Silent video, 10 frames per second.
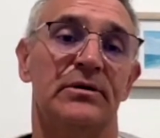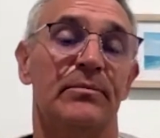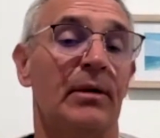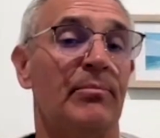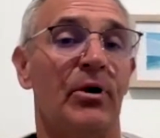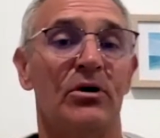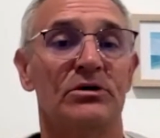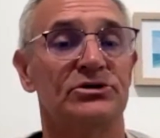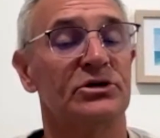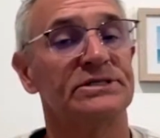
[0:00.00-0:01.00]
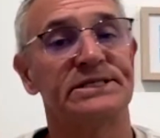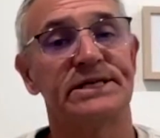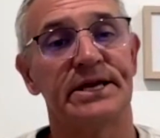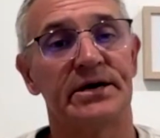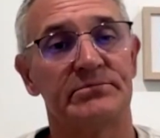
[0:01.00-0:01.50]
Apologize,
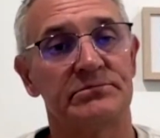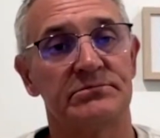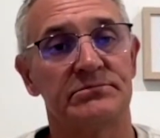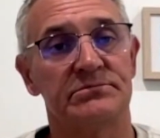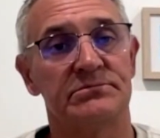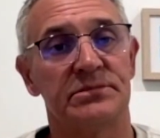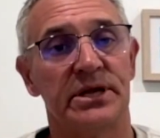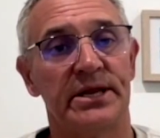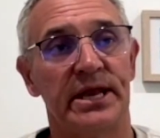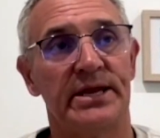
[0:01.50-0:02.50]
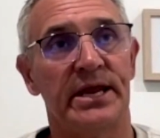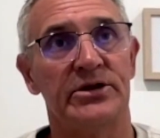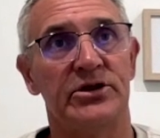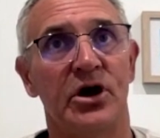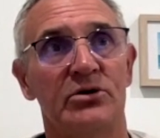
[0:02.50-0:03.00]
get up
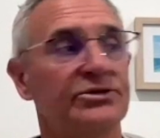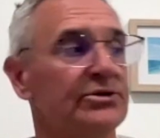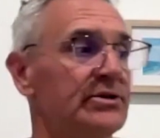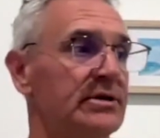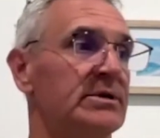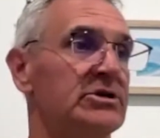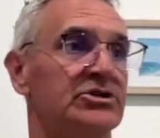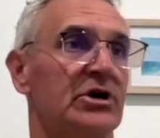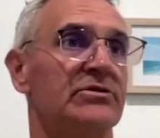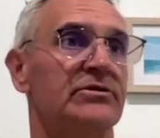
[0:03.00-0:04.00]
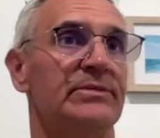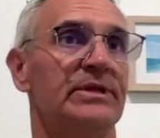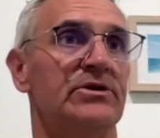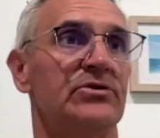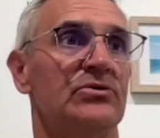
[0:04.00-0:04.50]
and go to them and show them
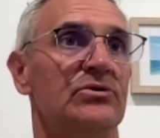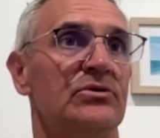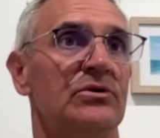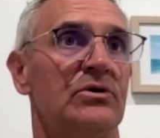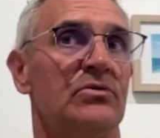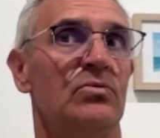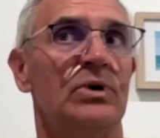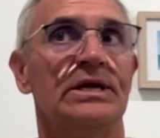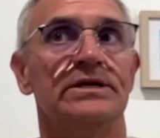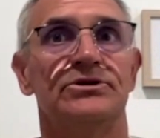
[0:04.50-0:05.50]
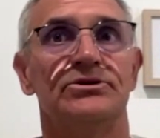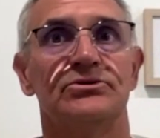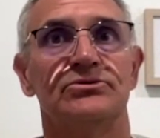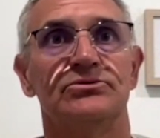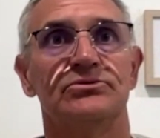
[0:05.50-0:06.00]
that you're willing
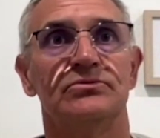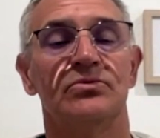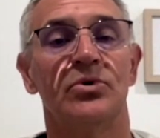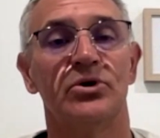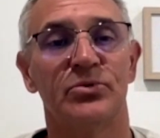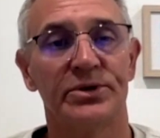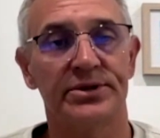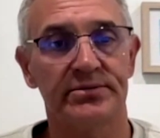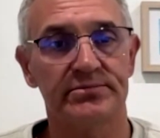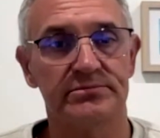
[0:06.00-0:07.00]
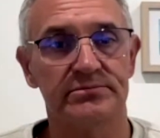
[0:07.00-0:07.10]
to work with them,